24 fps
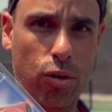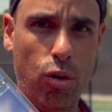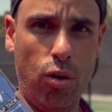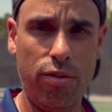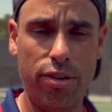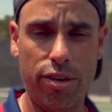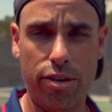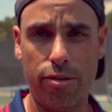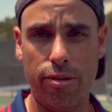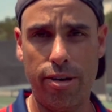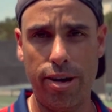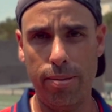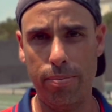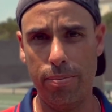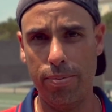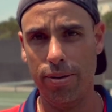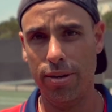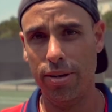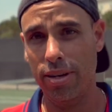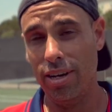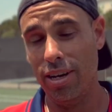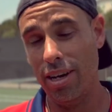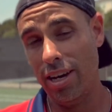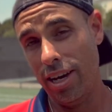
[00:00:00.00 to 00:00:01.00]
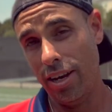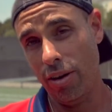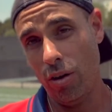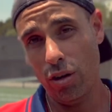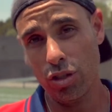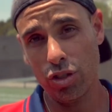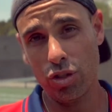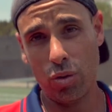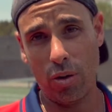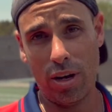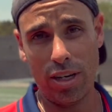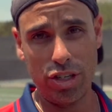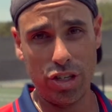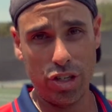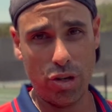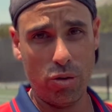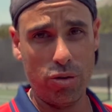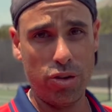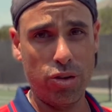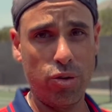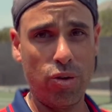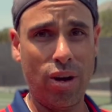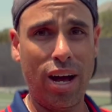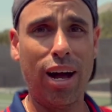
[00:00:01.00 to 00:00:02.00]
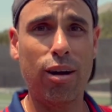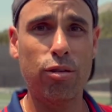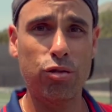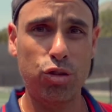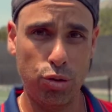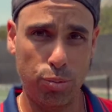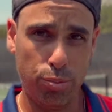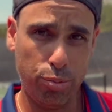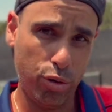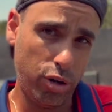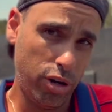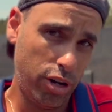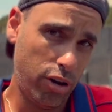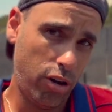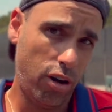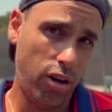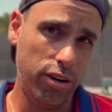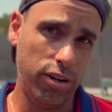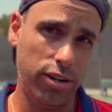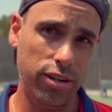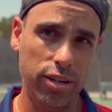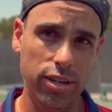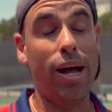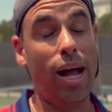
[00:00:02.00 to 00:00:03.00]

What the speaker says: overgrip. And also I showed you how to put it on.